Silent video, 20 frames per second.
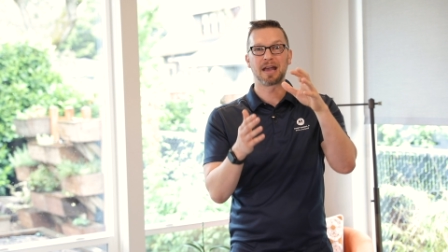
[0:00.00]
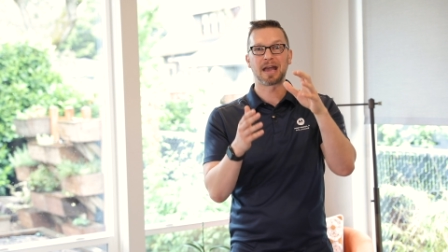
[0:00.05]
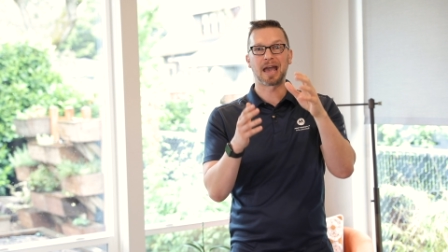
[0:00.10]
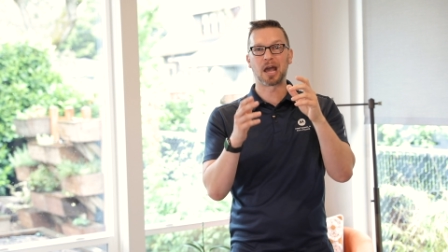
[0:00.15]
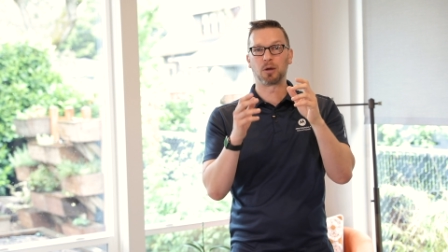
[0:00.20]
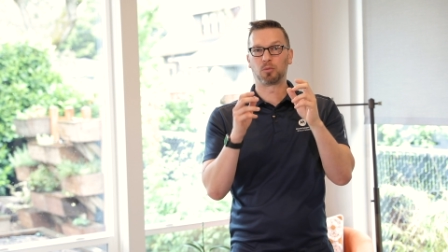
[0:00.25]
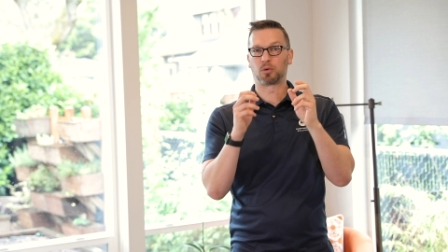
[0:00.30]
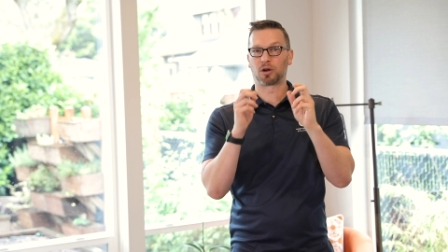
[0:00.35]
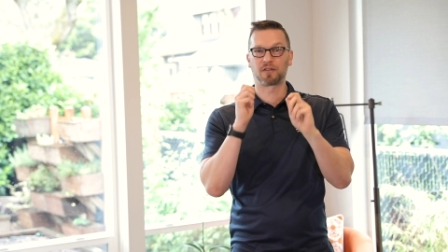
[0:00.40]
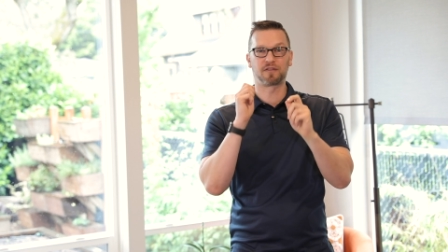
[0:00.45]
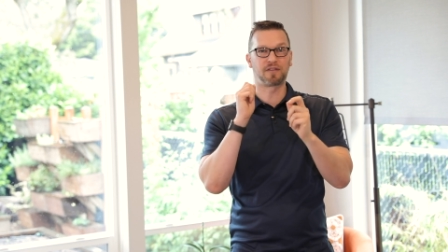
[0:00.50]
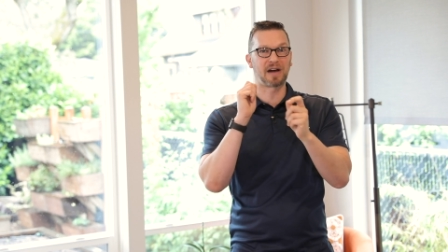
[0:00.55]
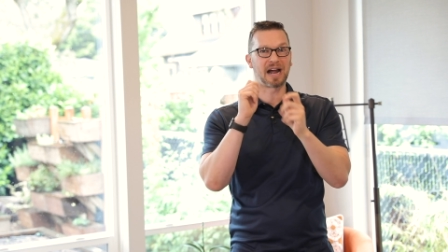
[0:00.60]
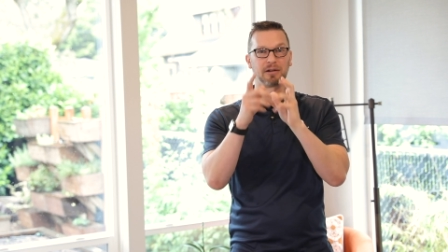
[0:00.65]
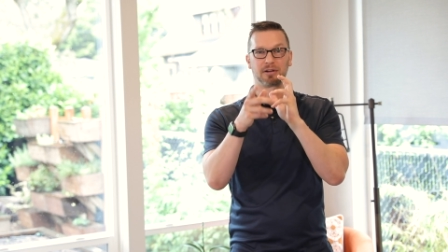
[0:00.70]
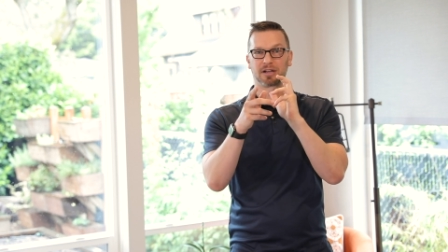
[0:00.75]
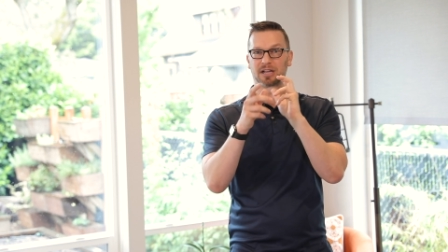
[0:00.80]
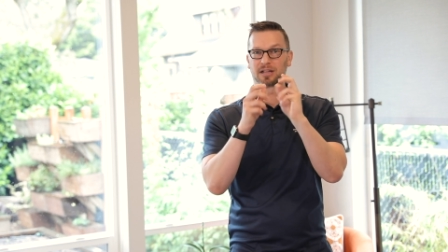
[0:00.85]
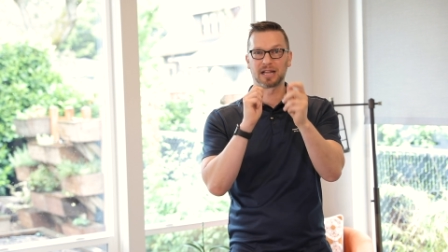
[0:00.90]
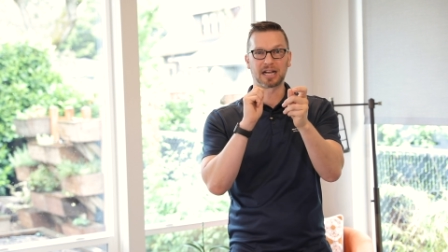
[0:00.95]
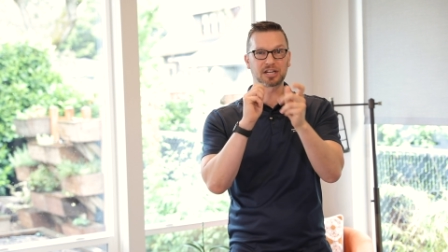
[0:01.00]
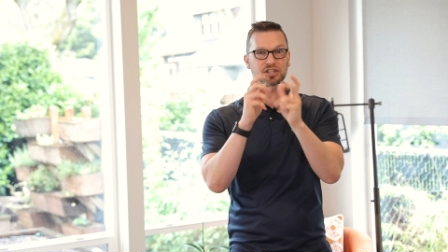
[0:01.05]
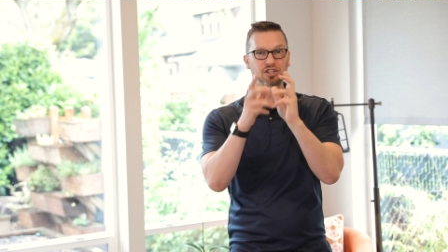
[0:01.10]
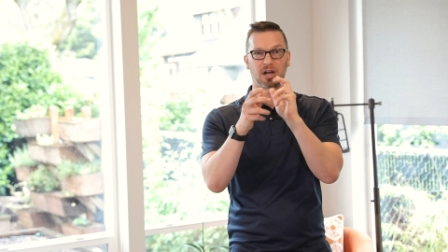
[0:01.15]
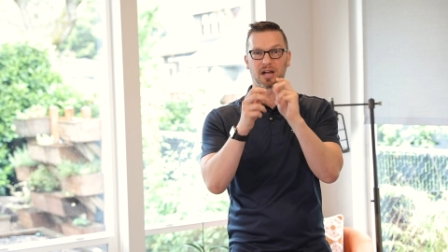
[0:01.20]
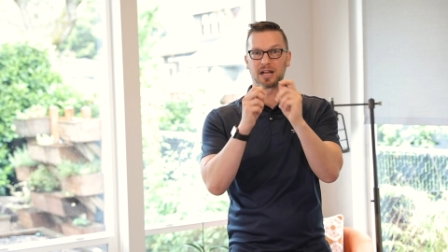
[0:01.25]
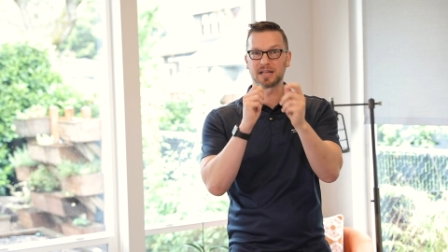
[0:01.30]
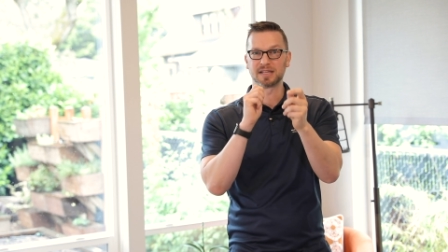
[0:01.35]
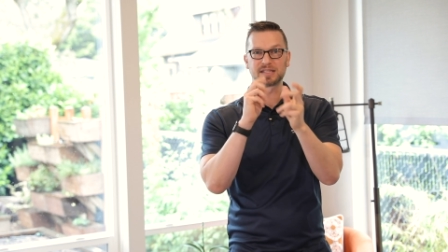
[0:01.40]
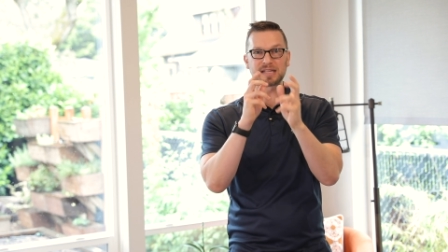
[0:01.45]
and we're firing
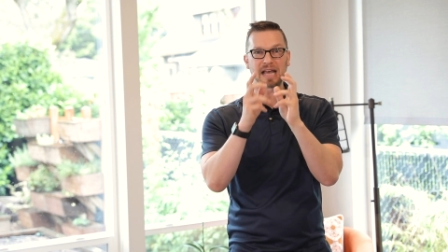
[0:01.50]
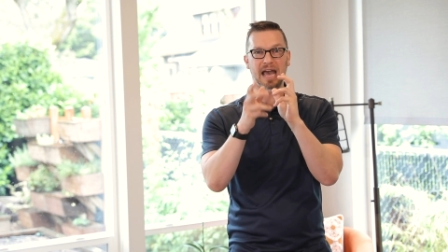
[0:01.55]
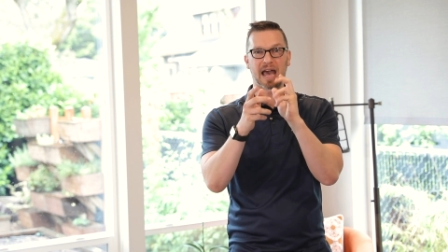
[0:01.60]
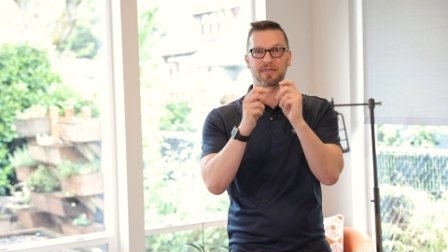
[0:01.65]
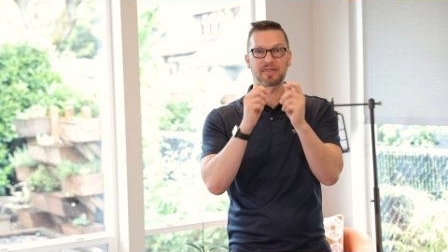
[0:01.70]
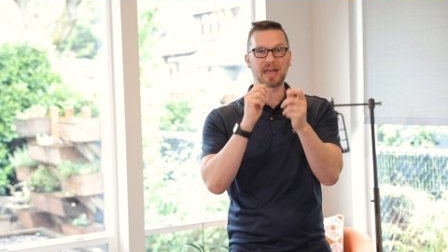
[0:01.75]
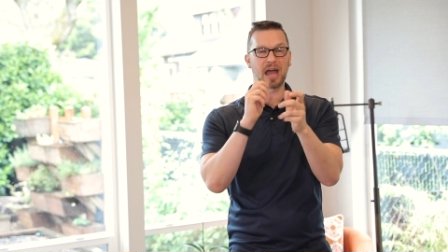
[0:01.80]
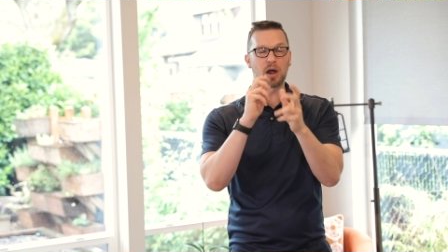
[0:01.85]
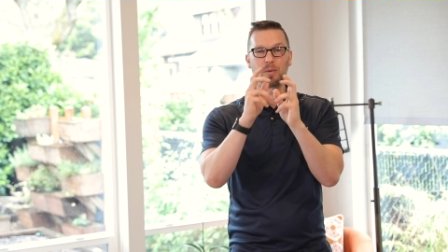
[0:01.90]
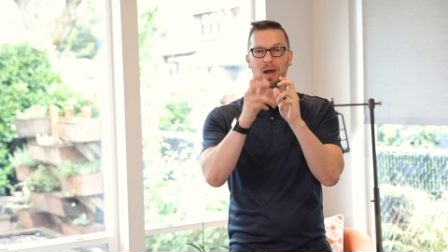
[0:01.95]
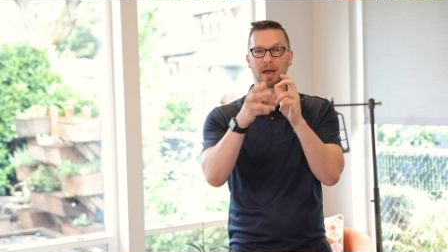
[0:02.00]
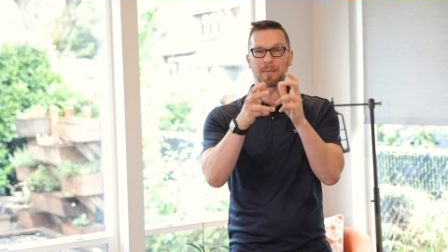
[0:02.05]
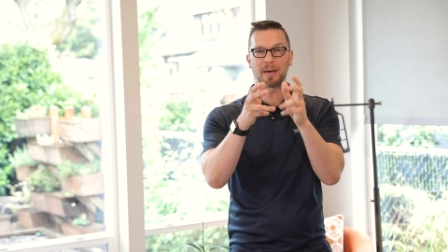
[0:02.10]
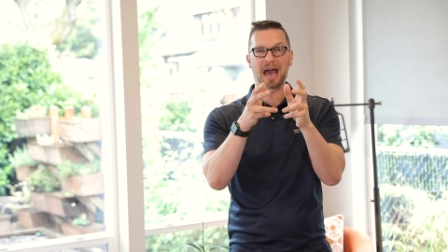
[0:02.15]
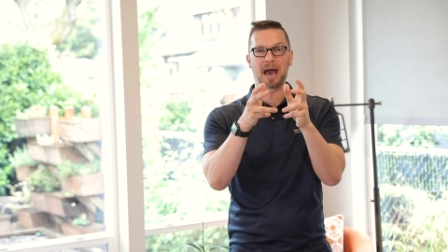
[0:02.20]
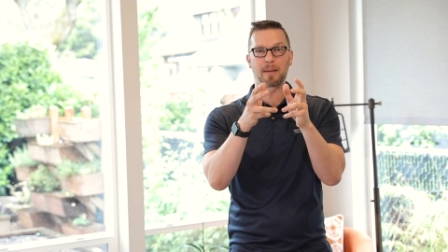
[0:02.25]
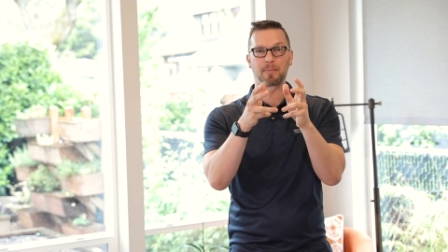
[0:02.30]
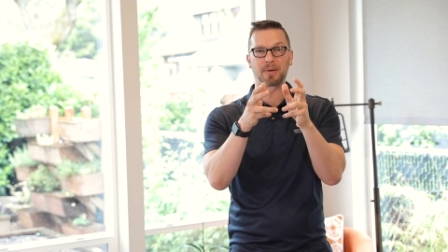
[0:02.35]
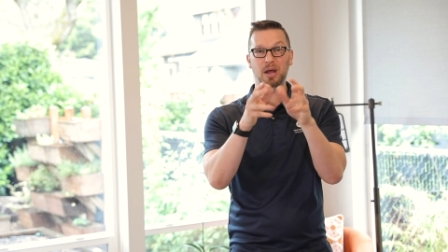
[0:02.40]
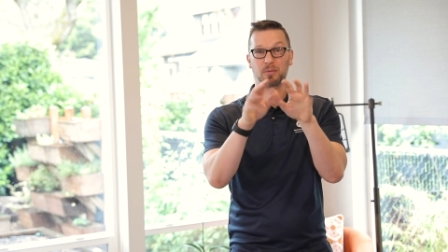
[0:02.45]
electrons at that web app